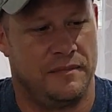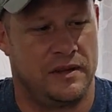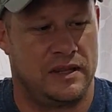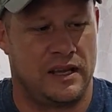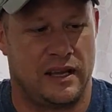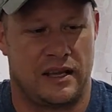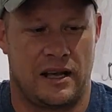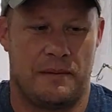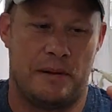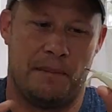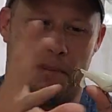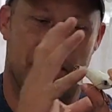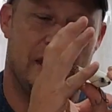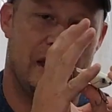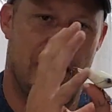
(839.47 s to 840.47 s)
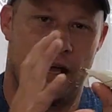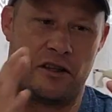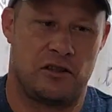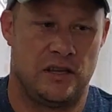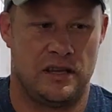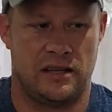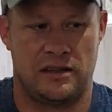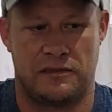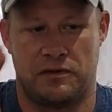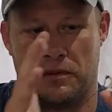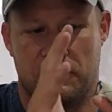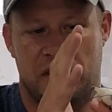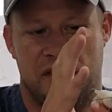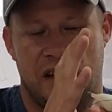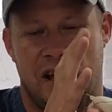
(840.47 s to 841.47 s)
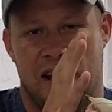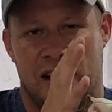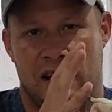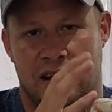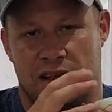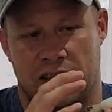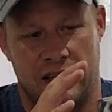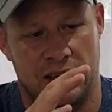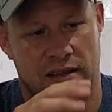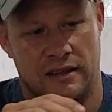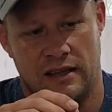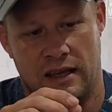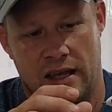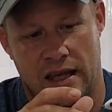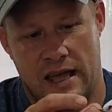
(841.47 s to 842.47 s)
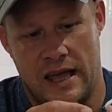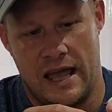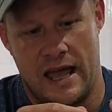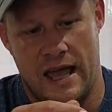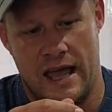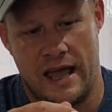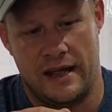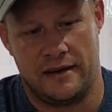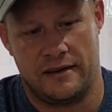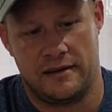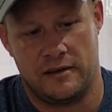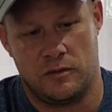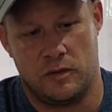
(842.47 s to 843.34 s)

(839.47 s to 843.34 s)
They come up and they actually hit it from the side like that. And